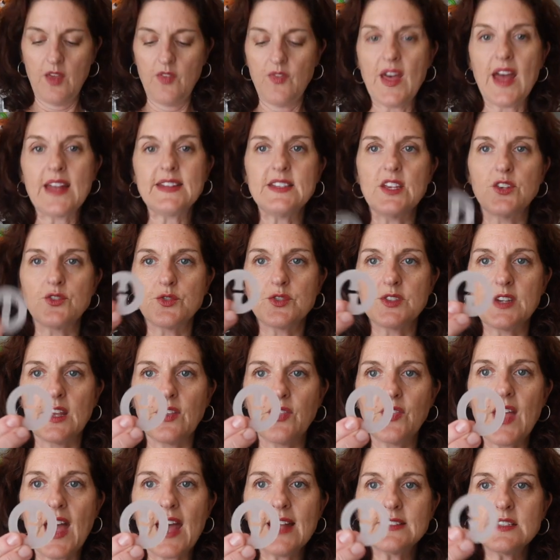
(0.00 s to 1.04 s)
That's
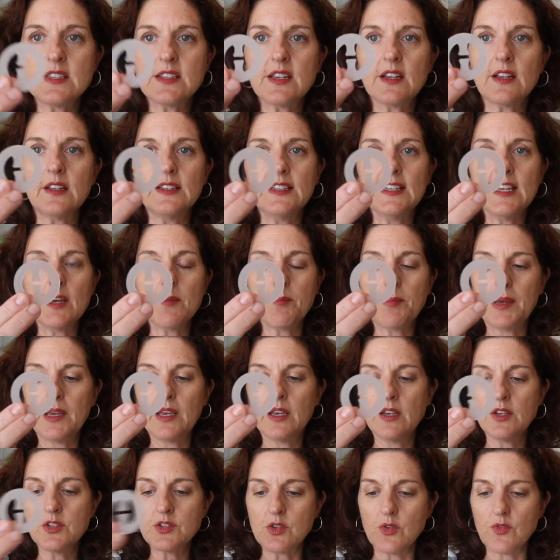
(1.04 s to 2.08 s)
interesting. That's the clip
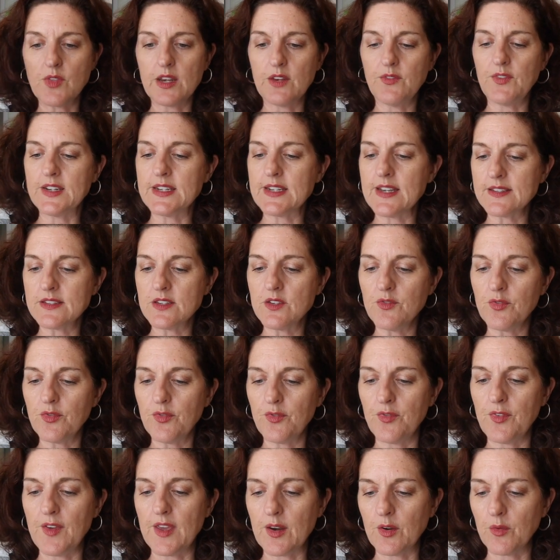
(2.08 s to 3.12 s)
so that if it doesn't
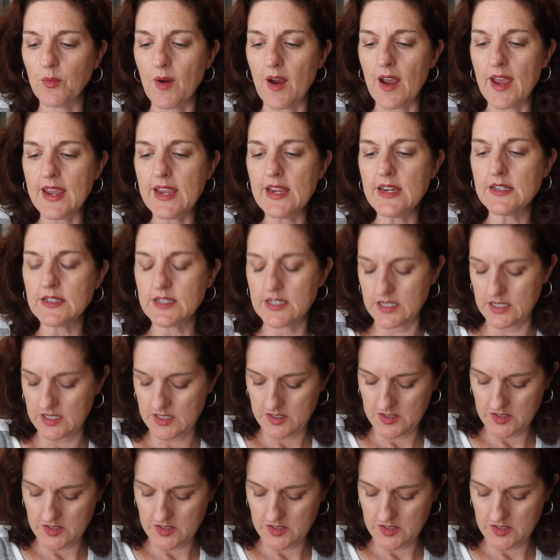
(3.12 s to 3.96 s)
fit right.